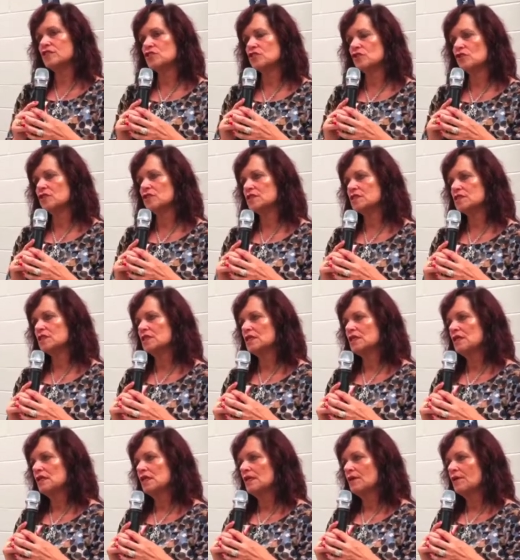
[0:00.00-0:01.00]
insurance.
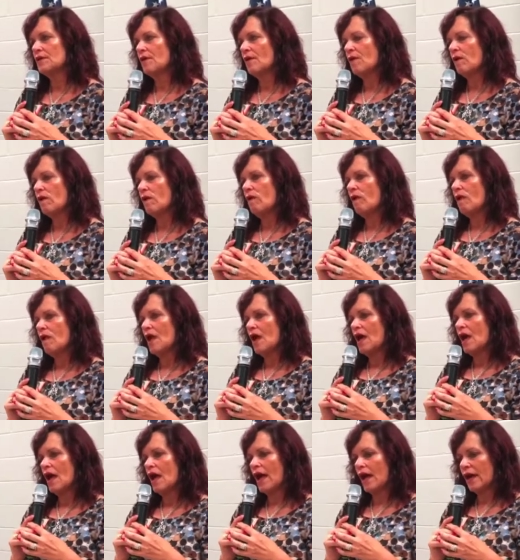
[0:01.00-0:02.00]

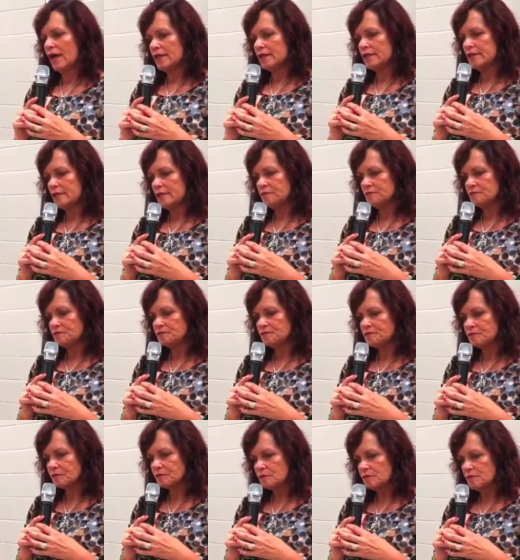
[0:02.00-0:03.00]

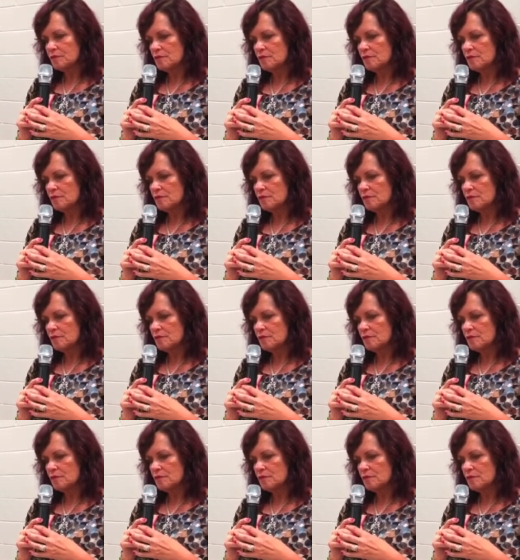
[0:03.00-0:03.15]
And